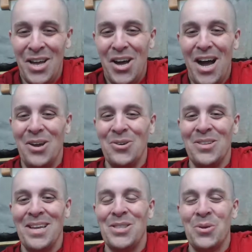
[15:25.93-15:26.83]
I
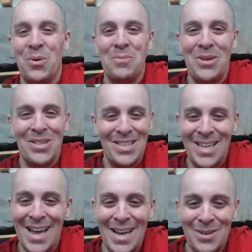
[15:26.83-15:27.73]
only eat the one meal a
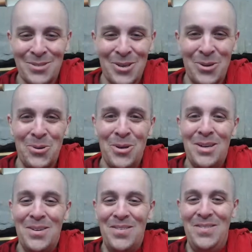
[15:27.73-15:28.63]
day. So,
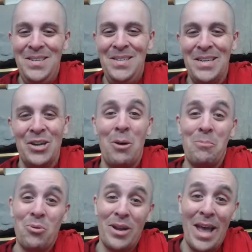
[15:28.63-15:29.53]

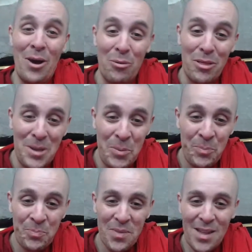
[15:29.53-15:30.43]
I'm pretty healthy.
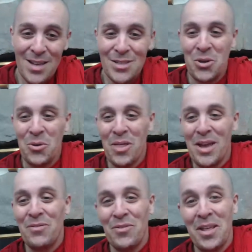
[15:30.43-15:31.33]
So
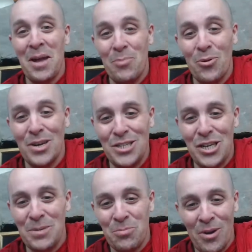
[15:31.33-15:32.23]
thankfully, I'm pretty
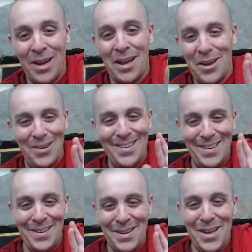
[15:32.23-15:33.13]
cheap right now.
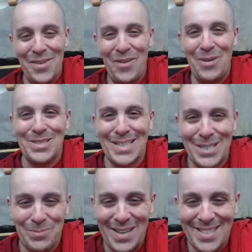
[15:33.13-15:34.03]
If I was
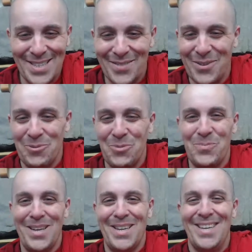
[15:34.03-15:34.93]
expensive, it would
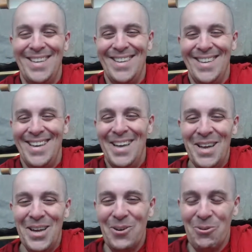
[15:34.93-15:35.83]
be
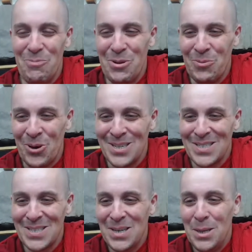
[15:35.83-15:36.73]

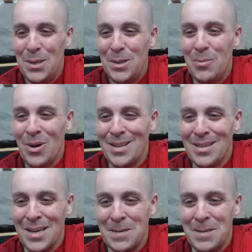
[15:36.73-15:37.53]
worse. But